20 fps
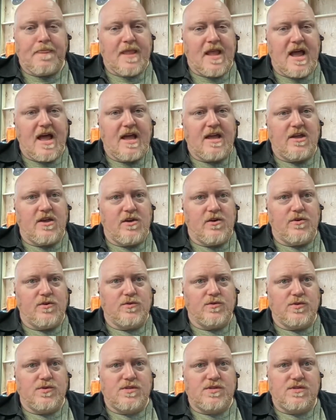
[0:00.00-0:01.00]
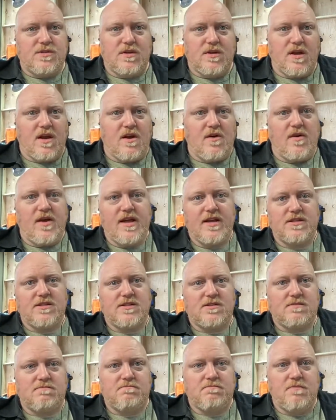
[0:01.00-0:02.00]
I use
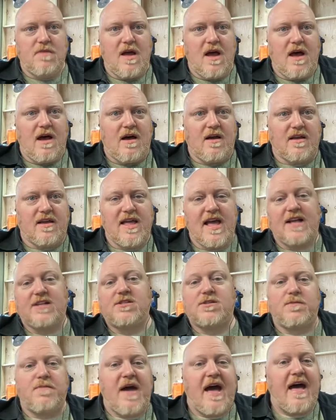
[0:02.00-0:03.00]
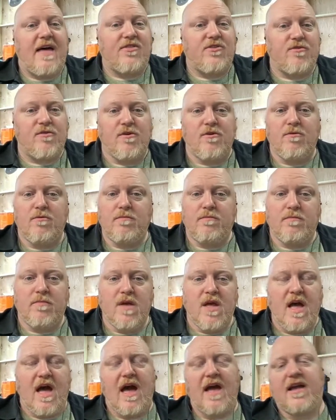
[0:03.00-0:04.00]
his guest bathroom.
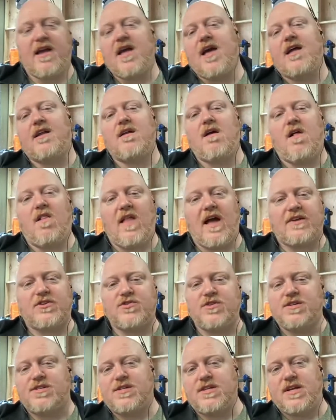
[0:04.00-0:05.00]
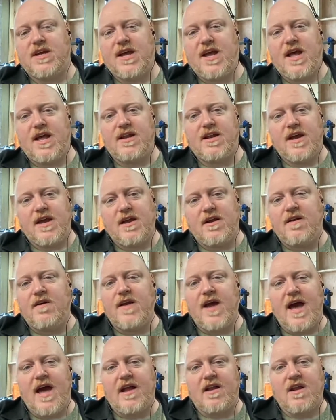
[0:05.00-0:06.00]
I get electricity and
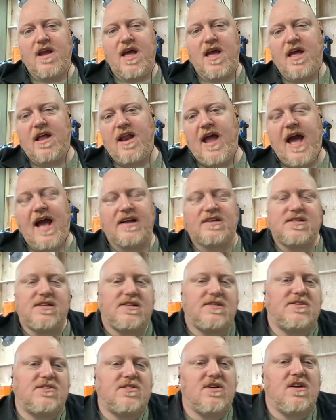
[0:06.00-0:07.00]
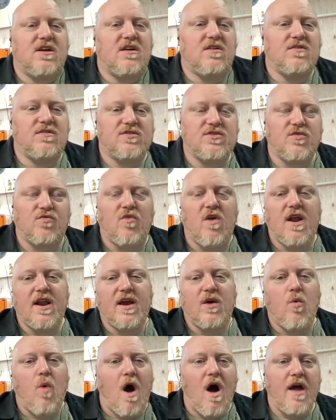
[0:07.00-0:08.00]
internet and access to
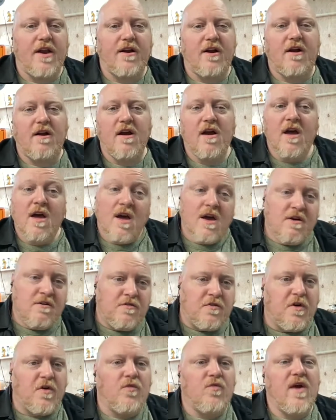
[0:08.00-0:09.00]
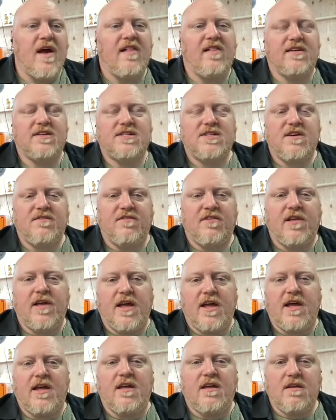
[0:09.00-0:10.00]
running water for a
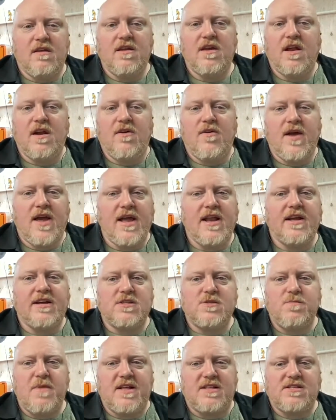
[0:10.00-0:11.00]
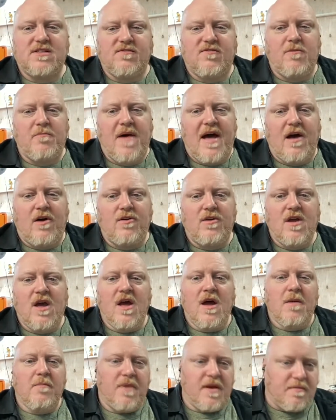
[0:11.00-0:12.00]
relatively inexpensive amount.
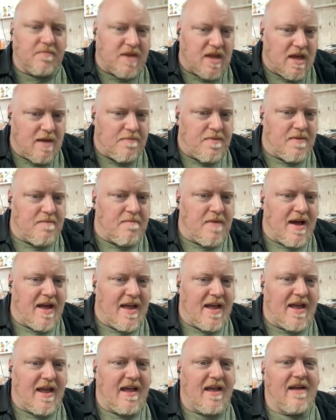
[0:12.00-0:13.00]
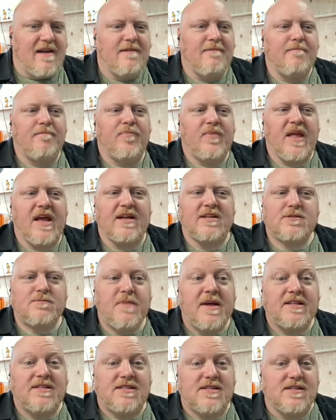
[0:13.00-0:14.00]
But I'm keeping my
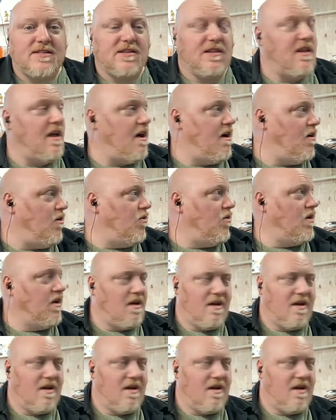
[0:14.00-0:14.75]
expenses low.